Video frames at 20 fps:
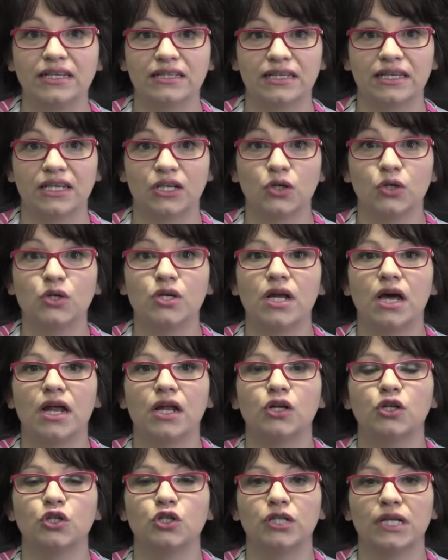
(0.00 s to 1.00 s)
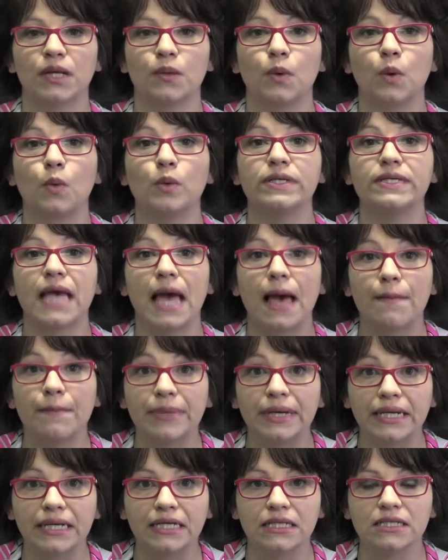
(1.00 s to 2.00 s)
because I could not understand what was
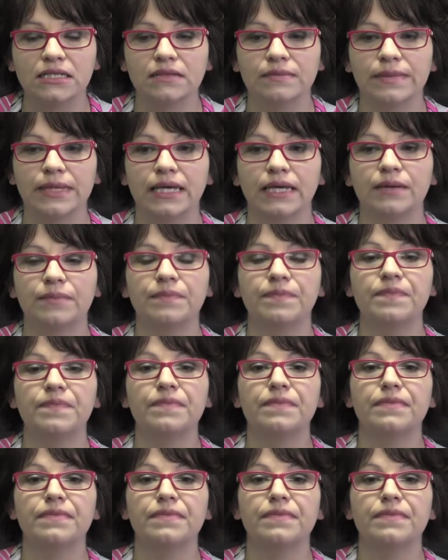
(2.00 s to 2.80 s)
happening to me.